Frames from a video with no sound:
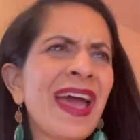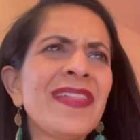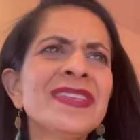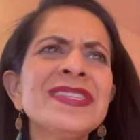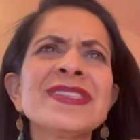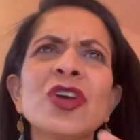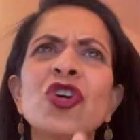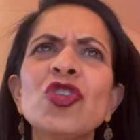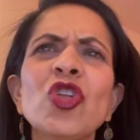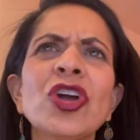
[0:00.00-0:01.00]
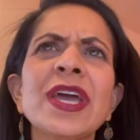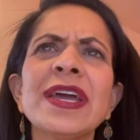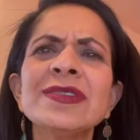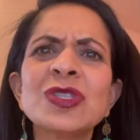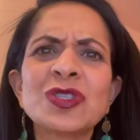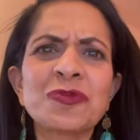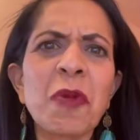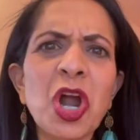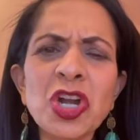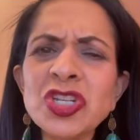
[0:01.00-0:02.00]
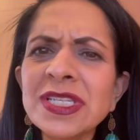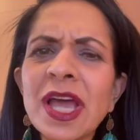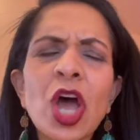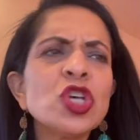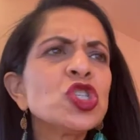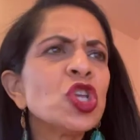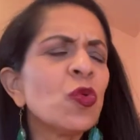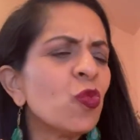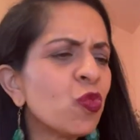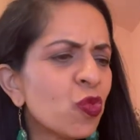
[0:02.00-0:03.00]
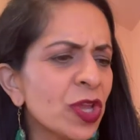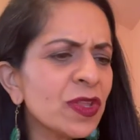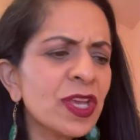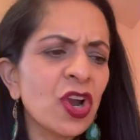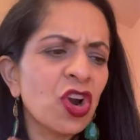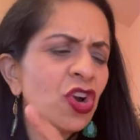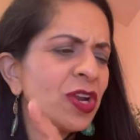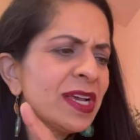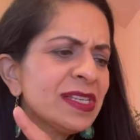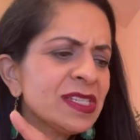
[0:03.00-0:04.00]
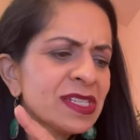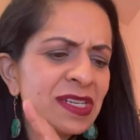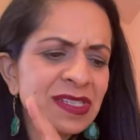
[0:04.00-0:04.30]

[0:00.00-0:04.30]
And this is a good-looking, smart, really earnest,